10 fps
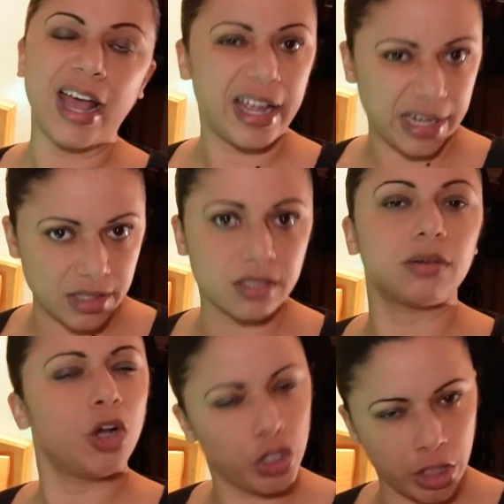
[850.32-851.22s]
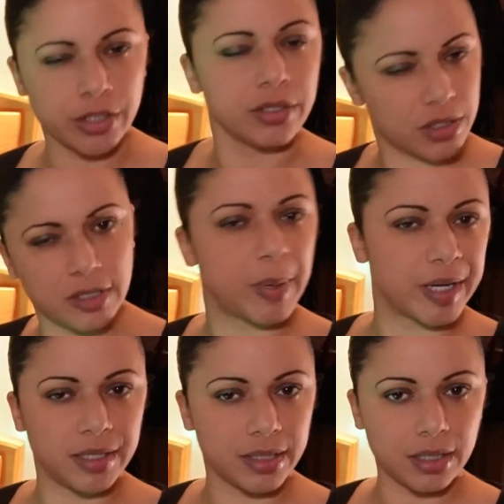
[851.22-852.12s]
eggs, onions,
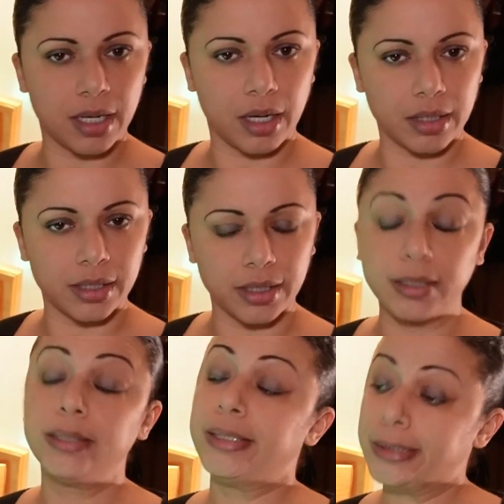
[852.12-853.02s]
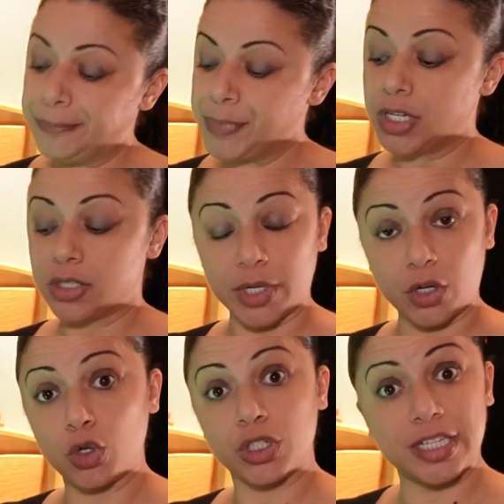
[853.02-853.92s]
spices, that kind of thing. So I
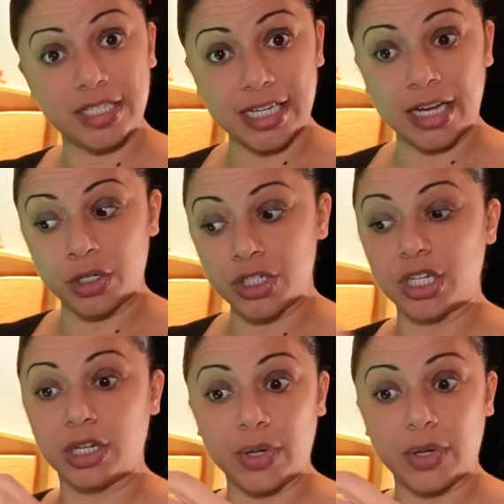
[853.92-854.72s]
cooked this down until it